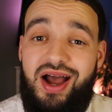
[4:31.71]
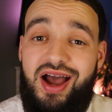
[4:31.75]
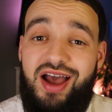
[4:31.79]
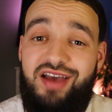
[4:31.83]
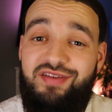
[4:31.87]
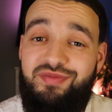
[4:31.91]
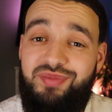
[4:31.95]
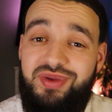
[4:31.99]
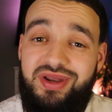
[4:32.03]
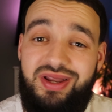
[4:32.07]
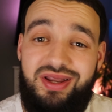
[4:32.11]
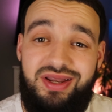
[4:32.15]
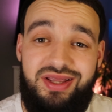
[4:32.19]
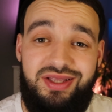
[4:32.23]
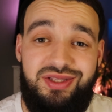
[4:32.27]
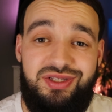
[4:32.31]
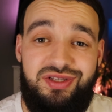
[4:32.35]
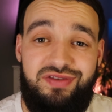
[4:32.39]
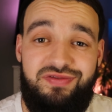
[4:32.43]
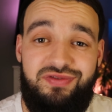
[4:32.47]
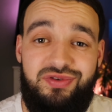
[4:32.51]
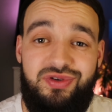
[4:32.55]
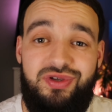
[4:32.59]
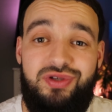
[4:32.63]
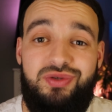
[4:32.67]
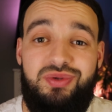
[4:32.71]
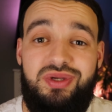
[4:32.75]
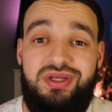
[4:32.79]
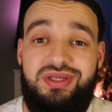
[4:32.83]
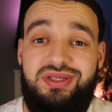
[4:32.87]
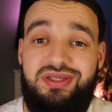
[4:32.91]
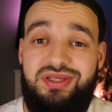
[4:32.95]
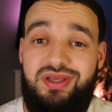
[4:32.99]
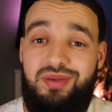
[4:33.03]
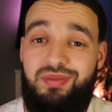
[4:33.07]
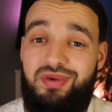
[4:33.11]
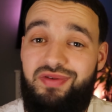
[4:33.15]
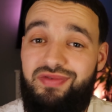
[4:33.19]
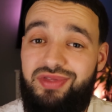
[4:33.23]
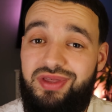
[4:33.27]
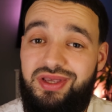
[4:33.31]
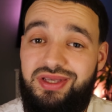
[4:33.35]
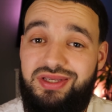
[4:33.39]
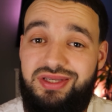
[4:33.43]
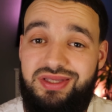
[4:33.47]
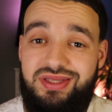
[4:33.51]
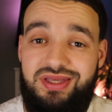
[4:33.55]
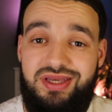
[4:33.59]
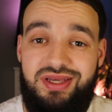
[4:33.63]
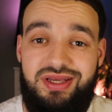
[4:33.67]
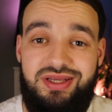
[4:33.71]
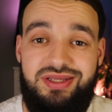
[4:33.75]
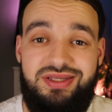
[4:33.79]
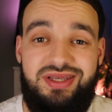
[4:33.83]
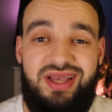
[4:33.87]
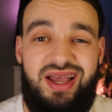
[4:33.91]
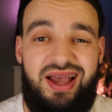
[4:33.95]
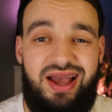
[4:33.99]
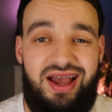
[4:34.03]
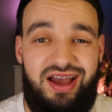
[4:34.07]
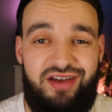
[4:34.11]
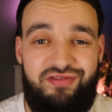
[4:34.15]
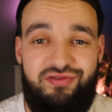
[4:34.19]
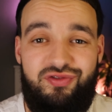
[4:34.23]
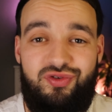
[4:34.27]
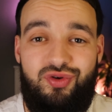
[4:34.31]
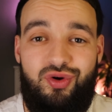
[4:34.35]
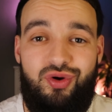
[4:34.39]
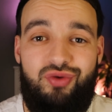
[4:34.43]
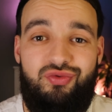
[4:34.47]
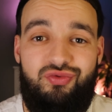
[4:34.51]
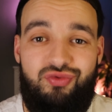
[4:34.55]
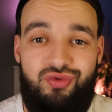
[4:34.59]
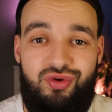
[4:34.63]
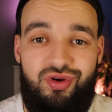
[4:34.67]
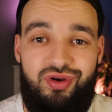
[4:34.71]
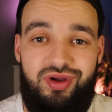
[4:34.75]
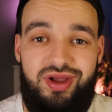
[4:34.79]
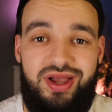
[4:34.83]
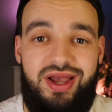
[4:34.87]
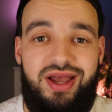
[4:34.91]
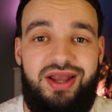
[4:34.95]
I've been in interviews where some of these things have gone wrong